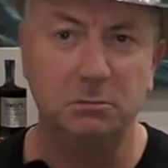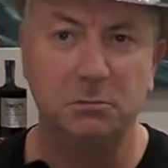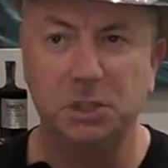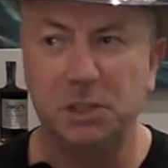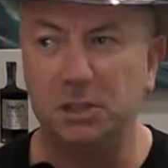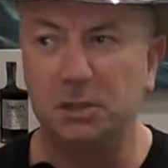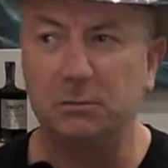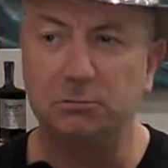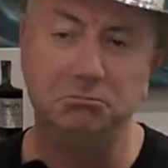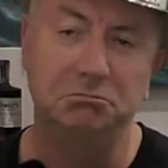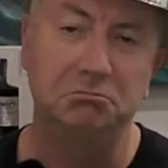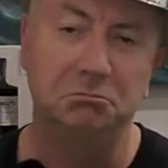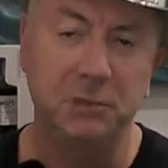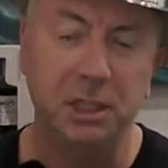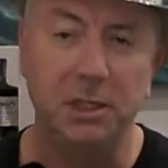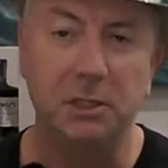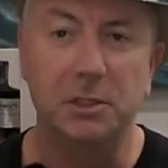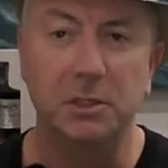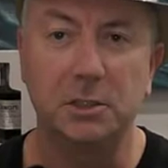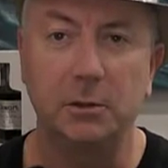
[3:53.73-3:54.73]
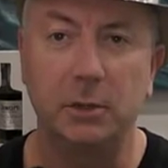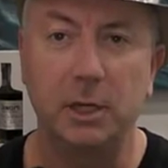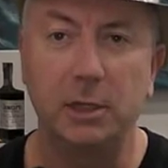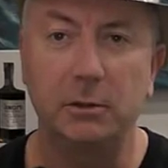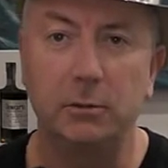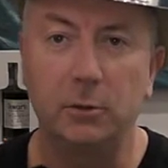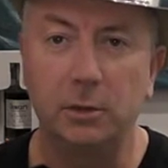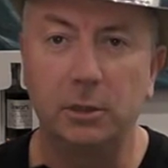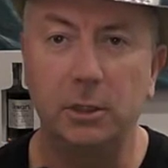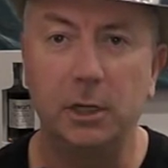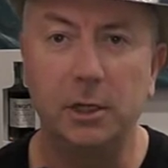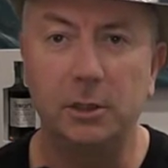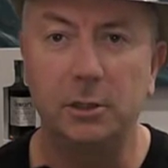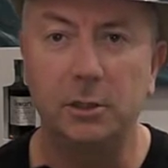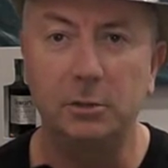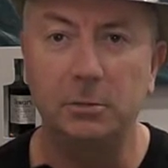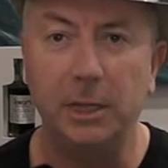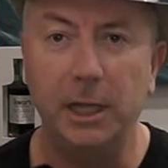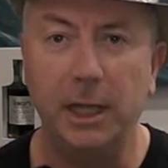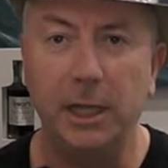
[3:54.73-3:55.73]
just a day or so out of order, not
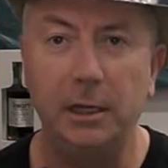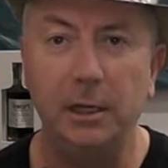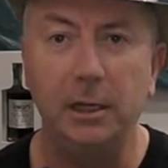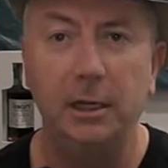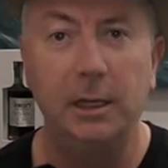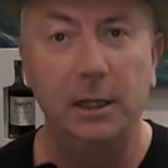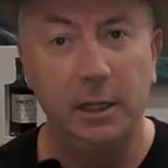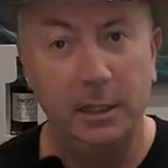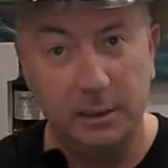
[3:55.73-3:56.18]
too bad.